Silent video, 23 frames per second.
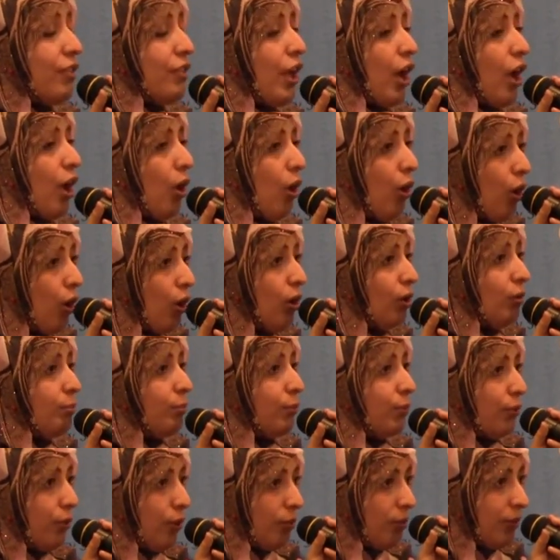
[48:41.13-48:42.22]
the whole
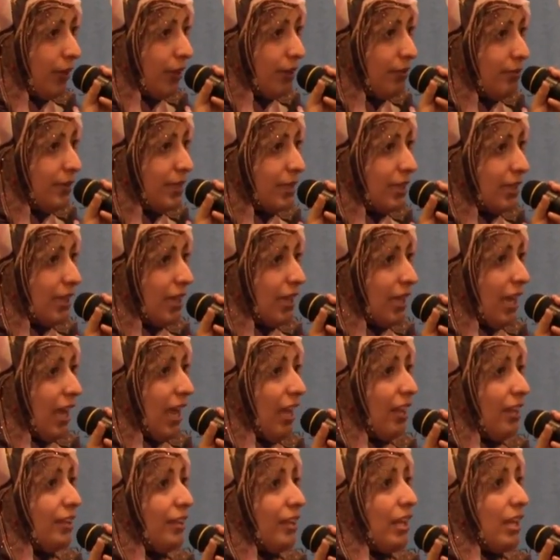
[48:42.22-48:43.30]
problems
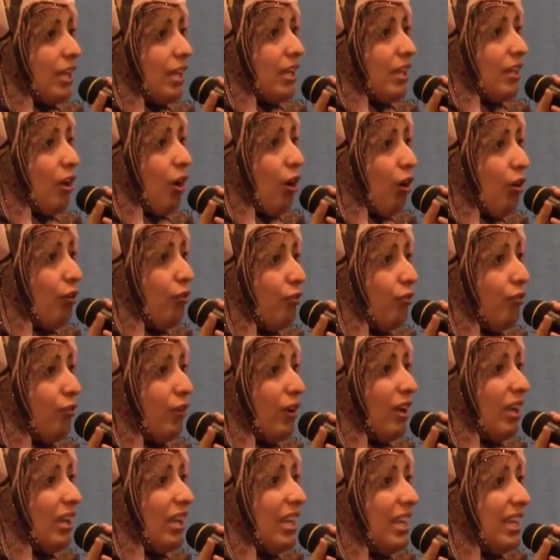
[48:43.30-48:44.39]
and of